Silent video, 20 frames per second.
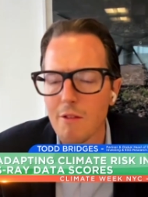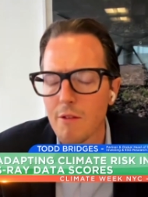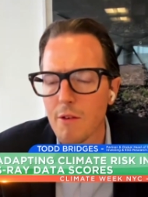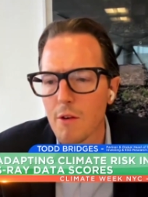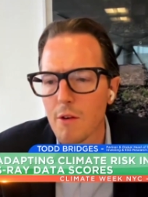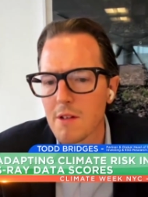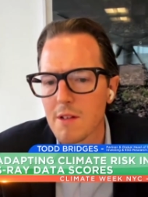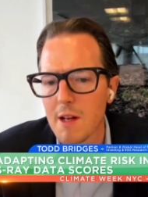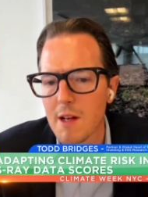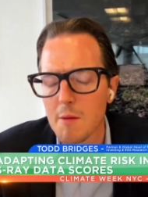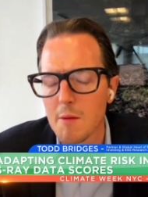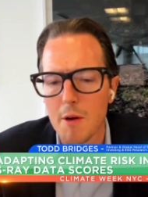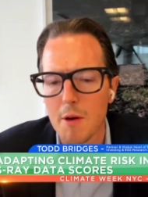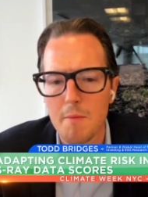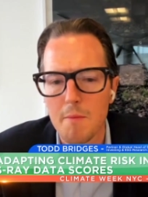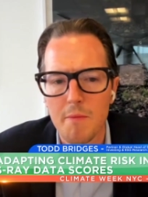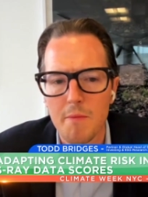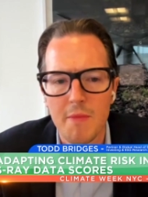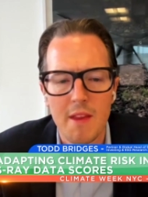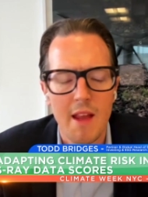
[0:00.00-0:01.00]
for
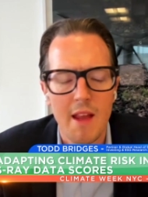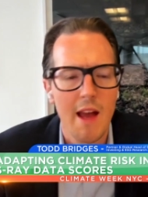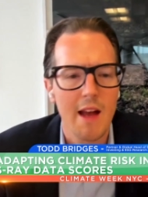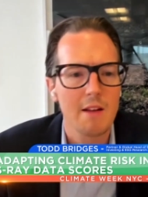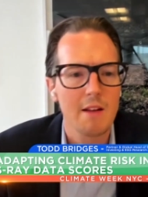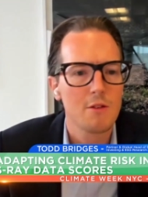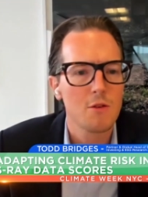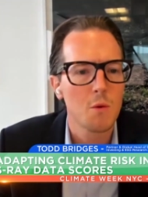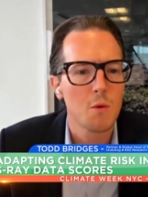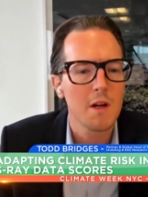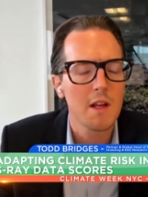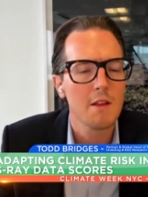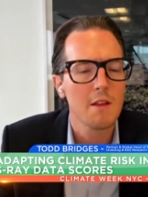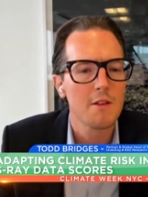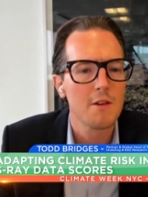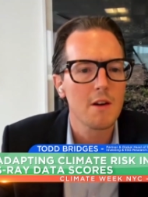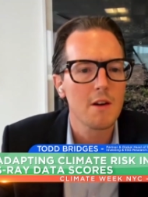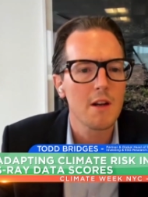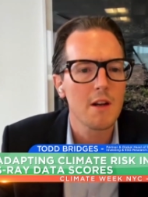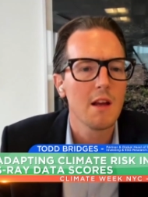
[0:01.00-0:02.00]
example, at
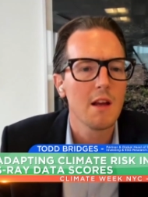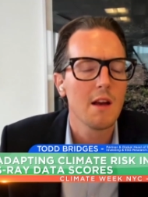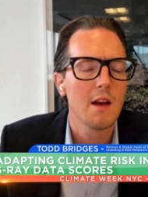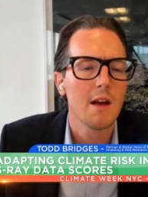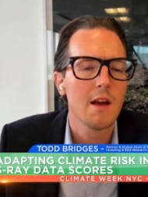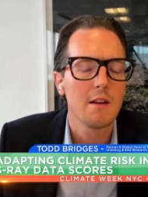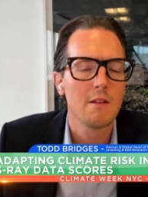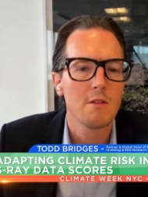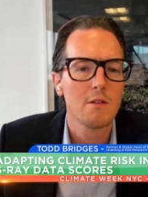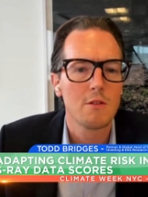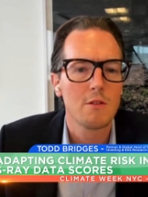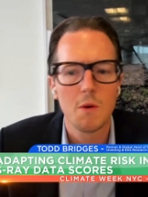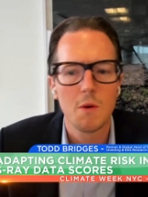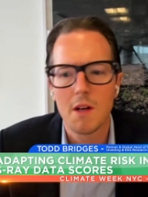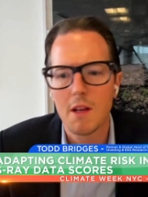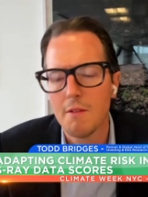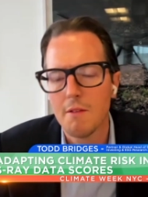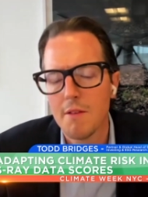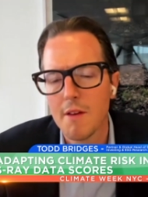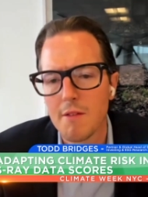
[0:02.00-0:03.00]
2030 and
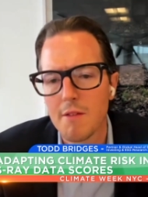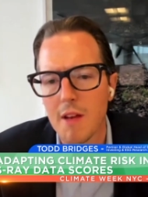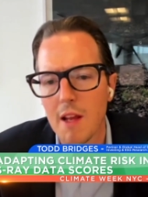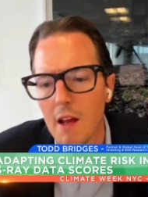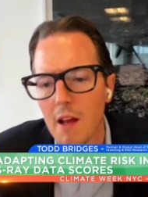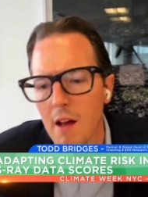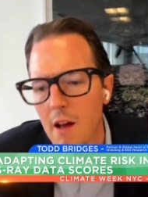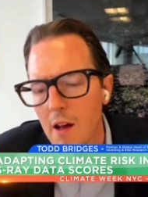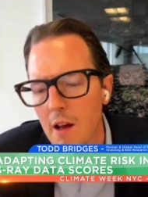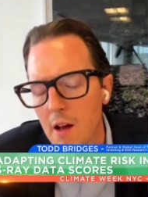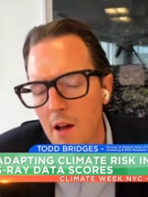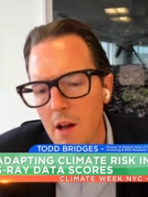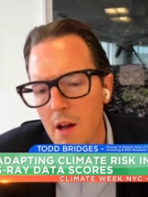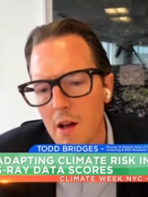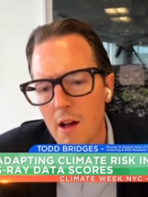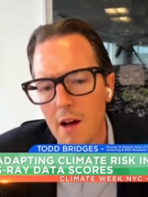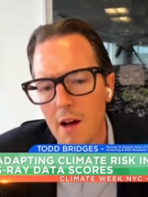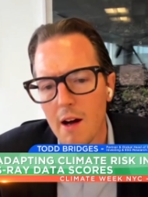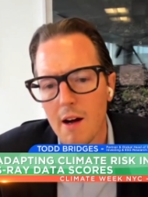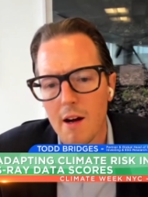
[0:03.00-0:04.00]
2050.
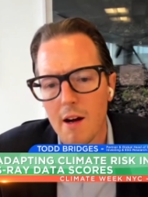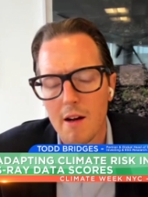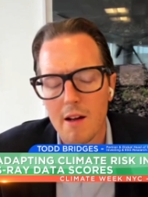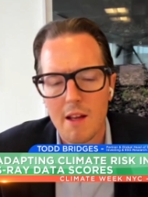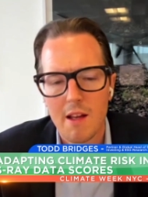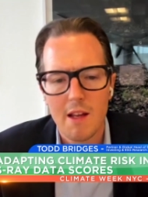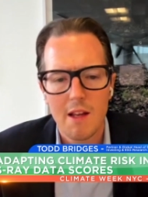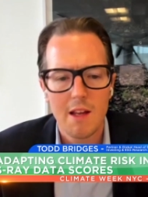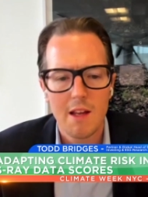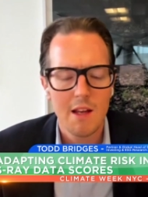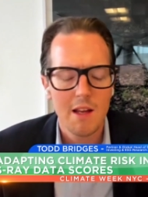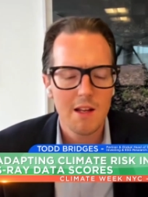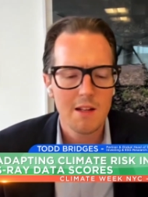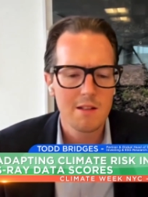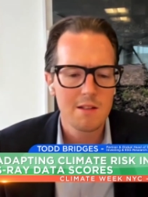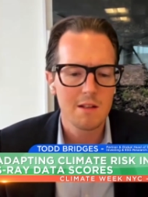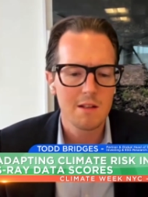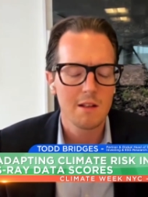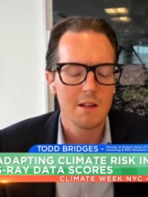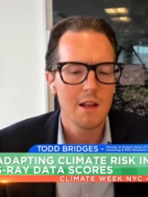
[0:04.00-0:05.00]

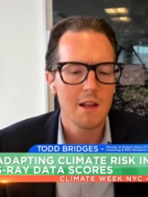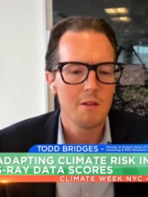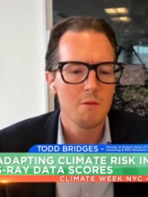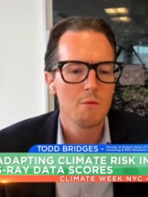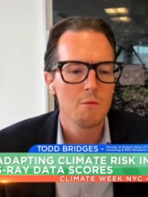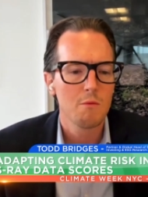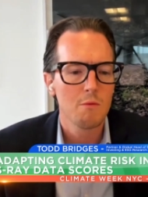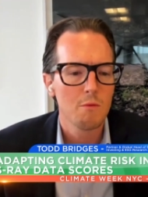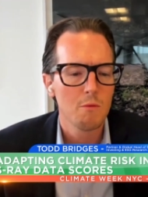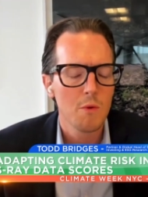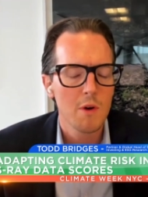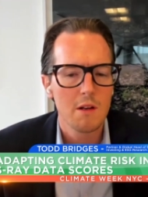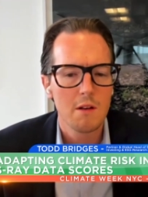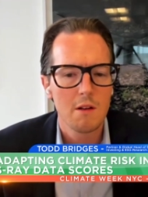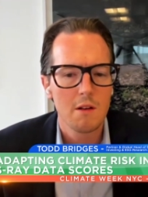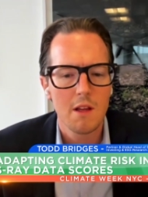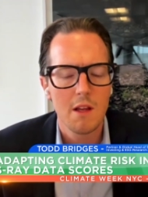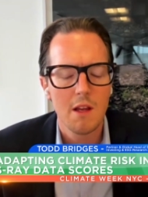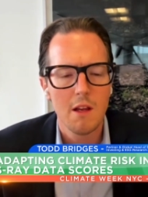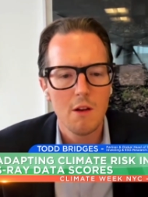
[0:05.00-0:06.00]
Instantly, what
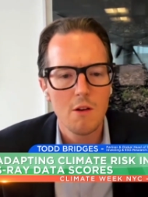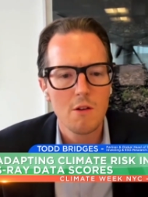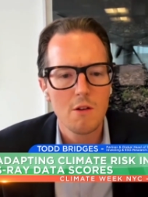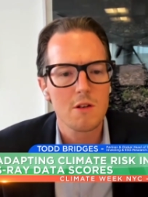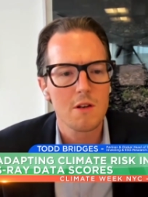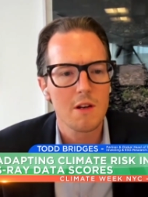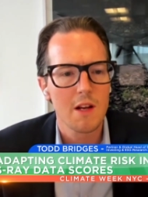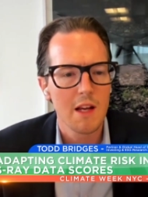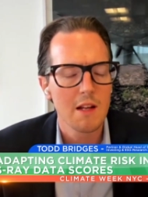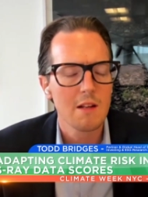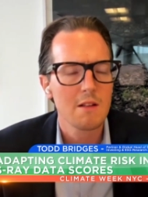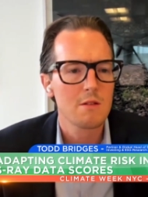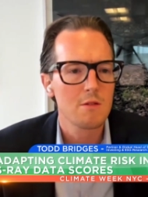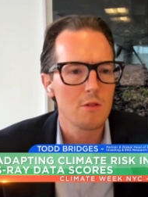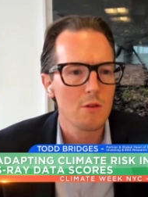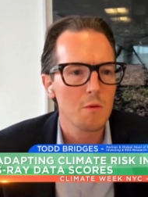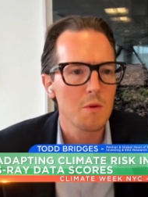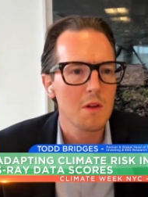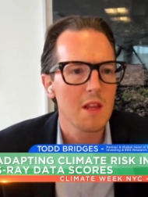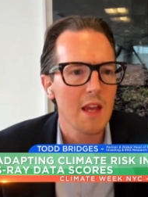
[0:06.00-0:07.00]
the user
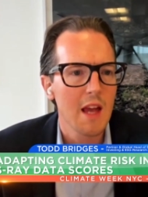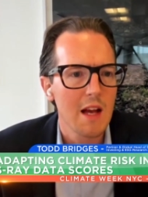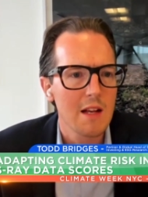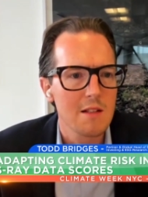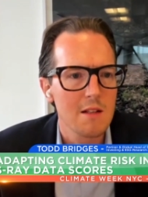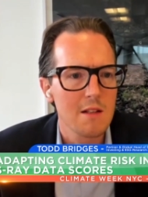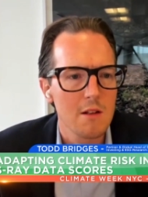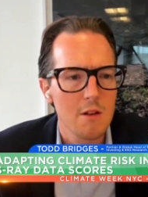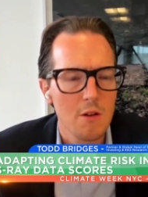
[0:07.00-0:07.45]
gets, or what the asset